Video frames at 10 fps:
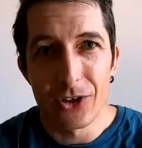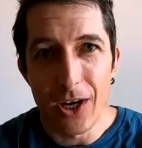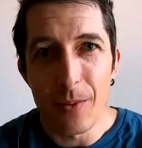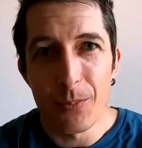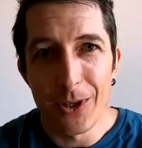
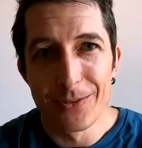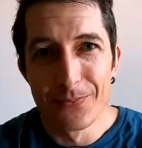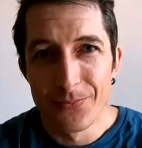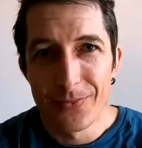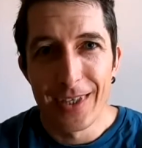champion,
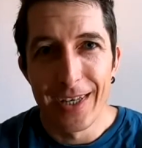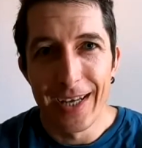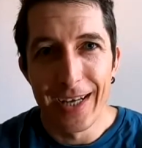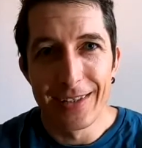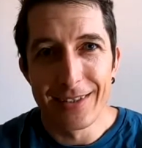
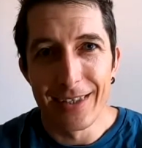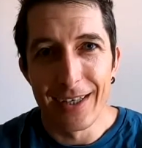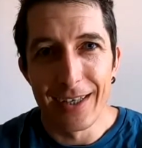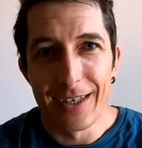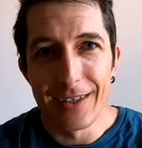and
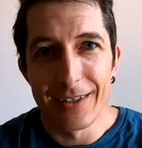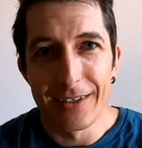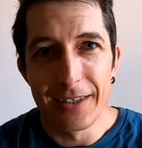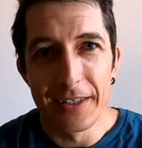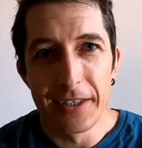
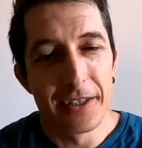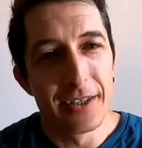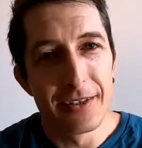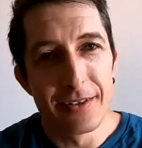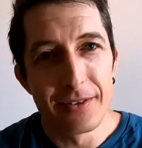
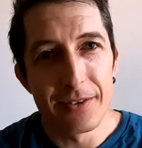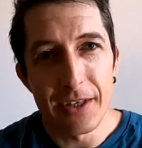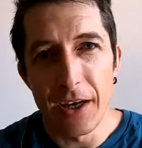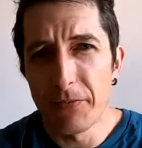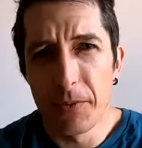he
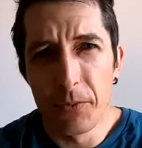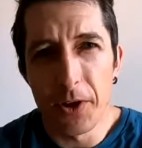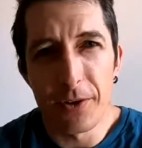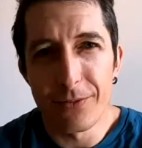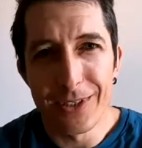gave me
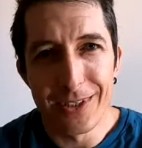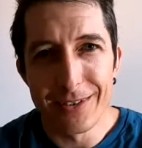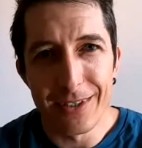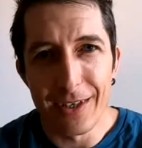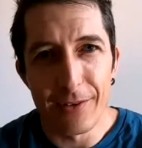one of
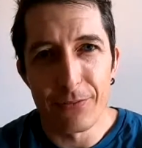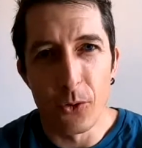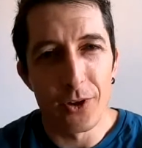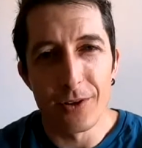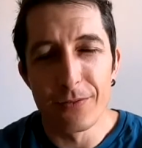these
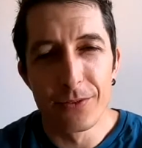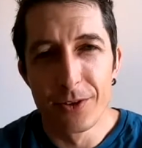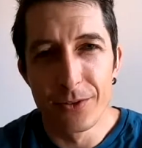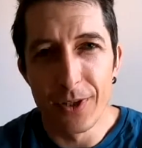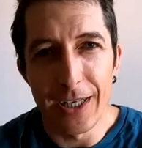
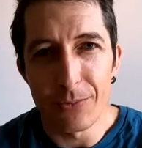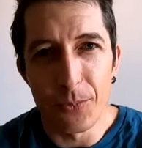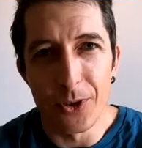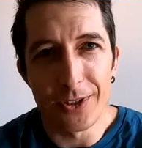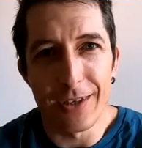14-foot race
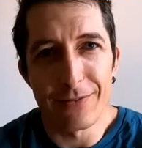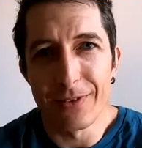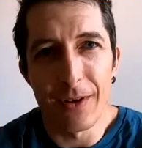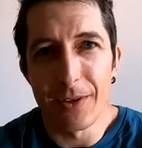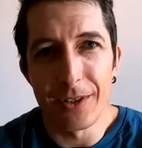boards. I've
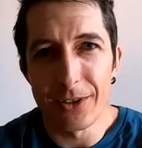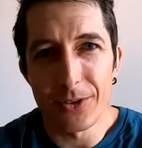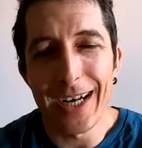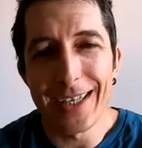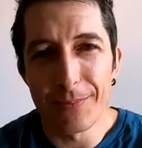never
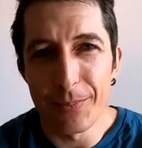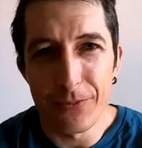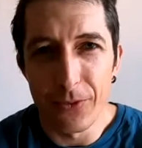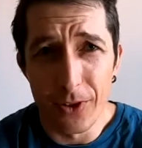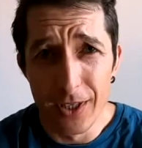tried it
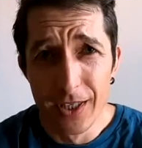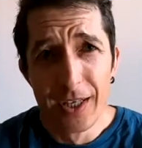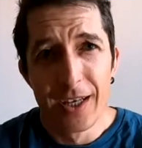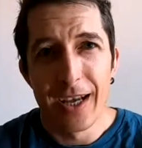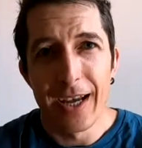before,
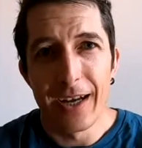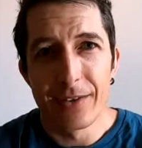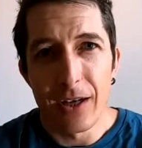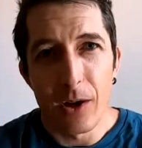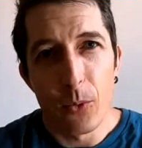
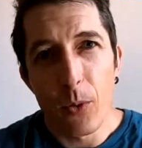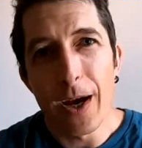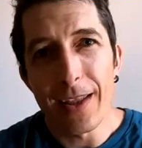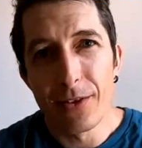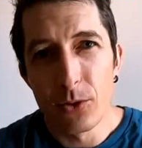and we
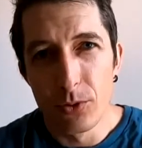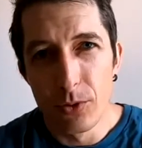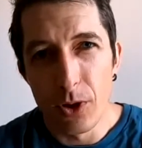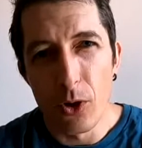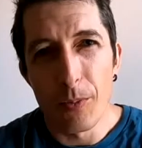went to
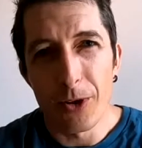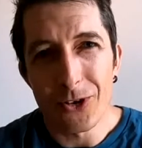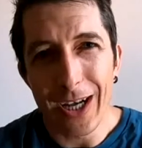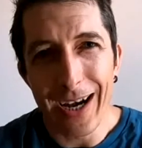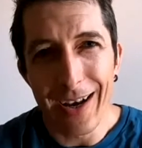
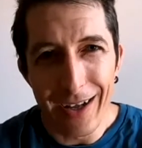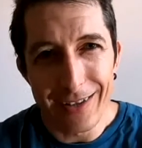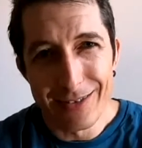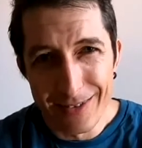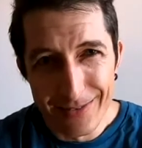Lobos
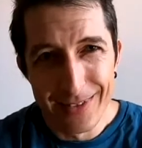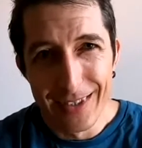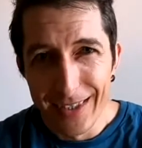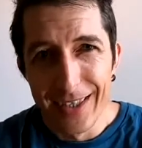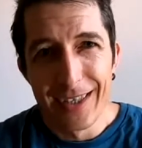Island.
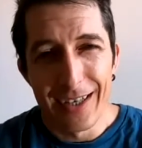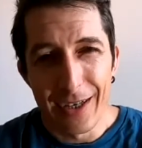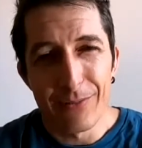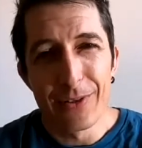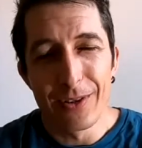
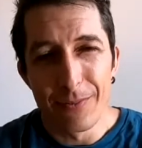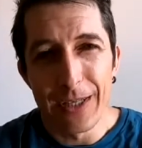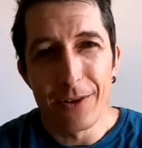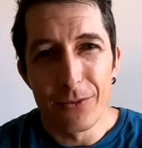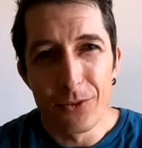I think
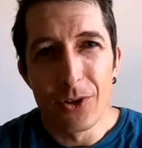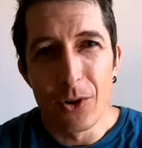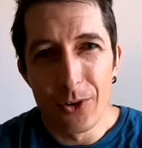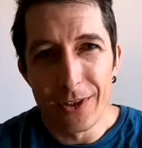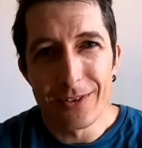many of you
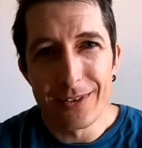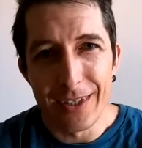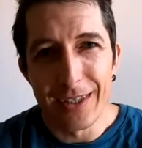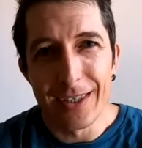know this